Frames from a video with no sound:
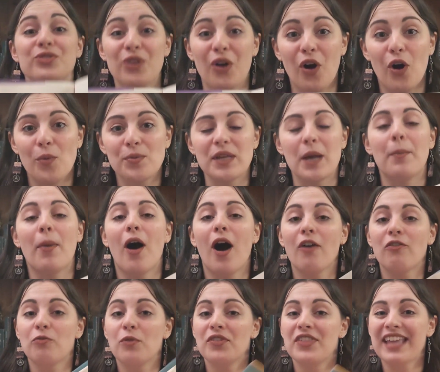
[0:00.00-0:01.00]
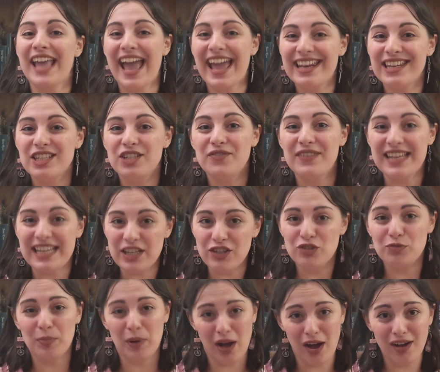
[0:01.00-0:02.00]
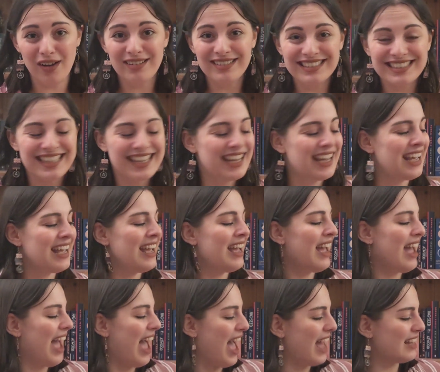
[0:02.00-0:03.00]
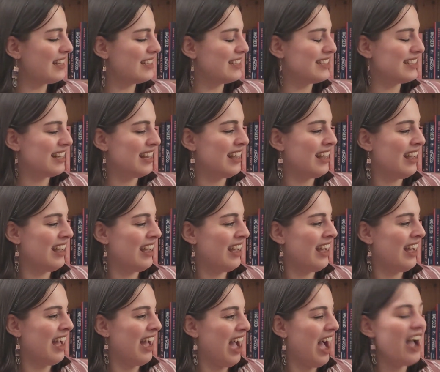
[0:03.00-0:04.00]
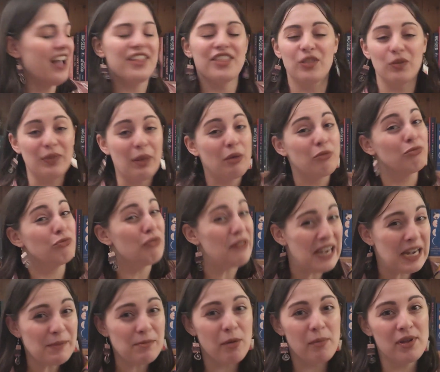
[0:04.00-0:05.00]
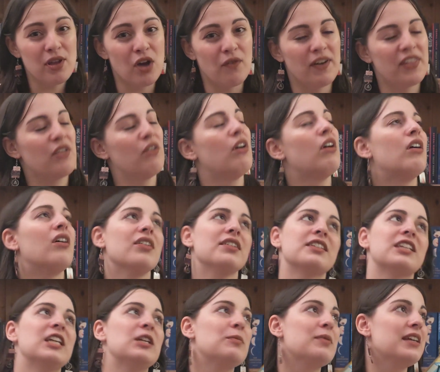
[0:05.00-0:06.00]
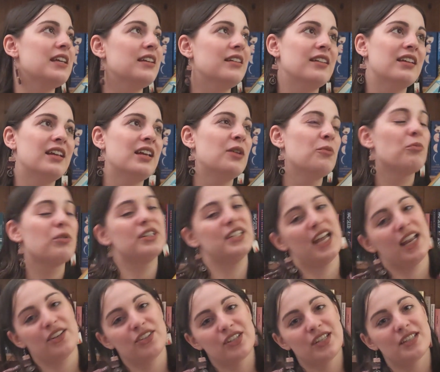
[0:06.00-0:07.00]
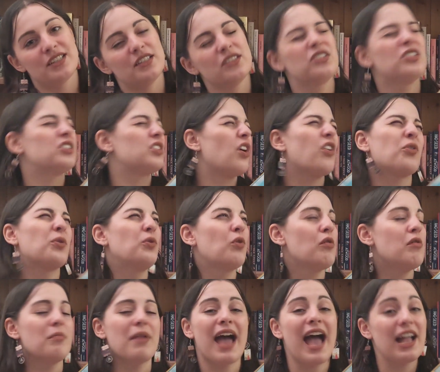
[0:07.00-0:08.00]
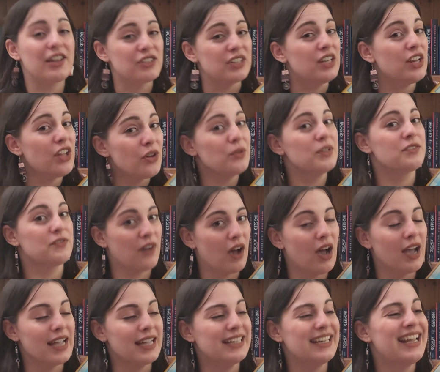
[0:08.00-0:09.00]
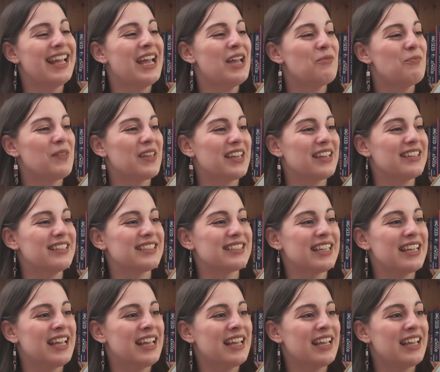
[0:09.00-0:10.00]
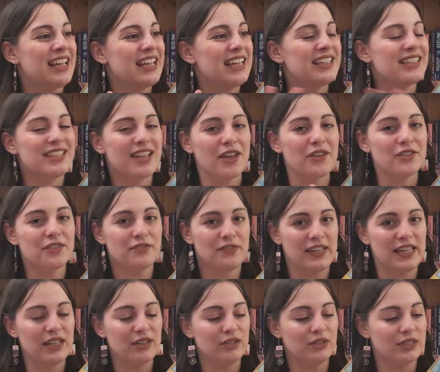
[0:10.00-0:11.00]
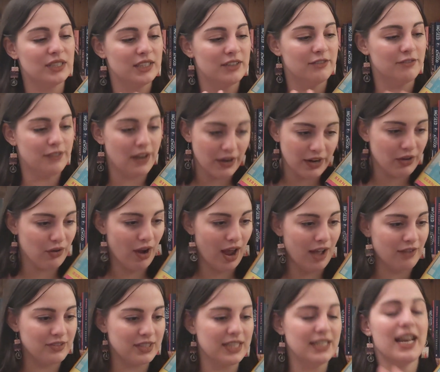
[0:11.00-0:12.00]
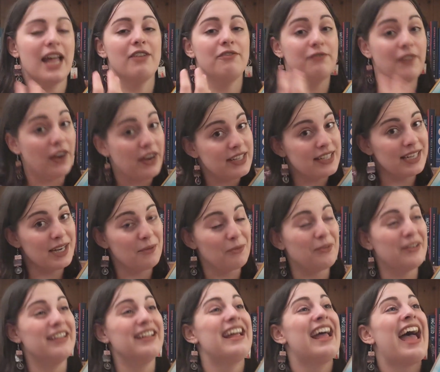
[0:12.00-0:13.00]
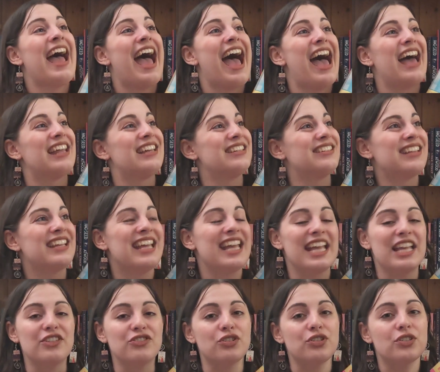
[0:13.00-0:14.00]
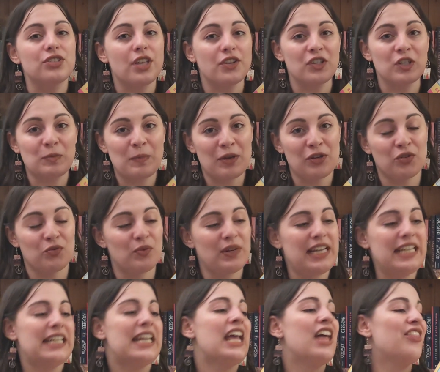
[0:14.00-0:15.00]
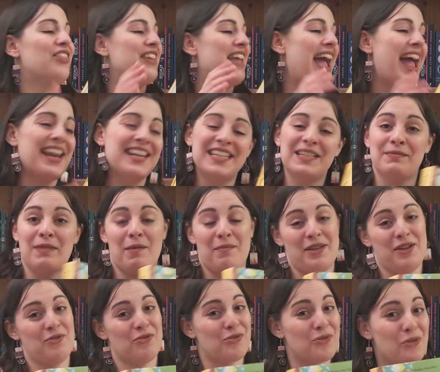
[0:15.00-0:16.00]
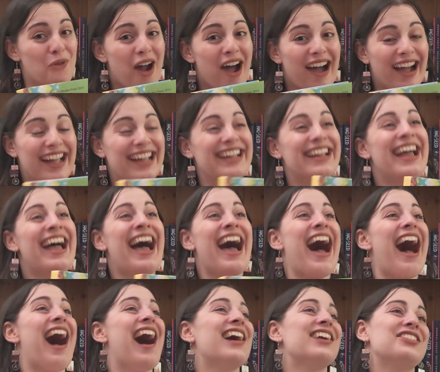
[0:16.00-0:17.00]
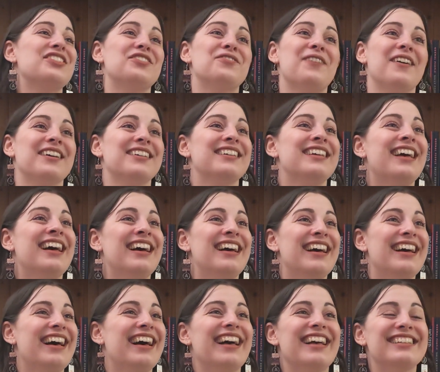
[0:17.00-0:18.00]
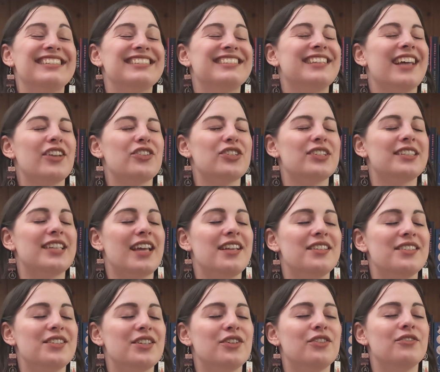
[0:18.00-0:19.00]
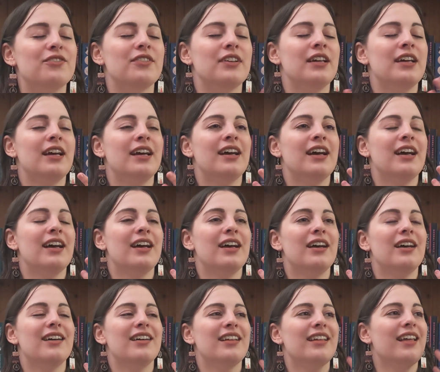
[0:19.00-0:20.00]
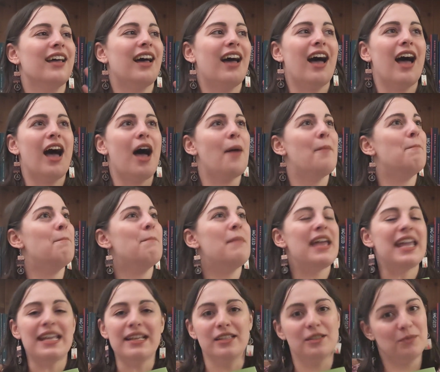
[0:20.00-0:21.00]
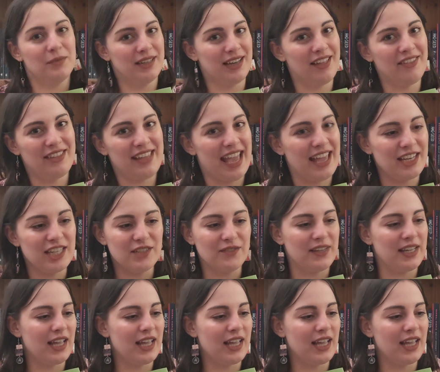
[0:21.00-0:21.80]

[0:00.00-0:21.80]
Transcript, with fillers: stops apart from at the end of each part, and I thought that would really put me off. I thought, oh, it's going to be pretentious, it's just going to annoy me, but actually no, it's fine, because it does feel very crafted and very deliberate, and it's just such a special read. The ending made me cry. I just felt such a sense of amazement at the end of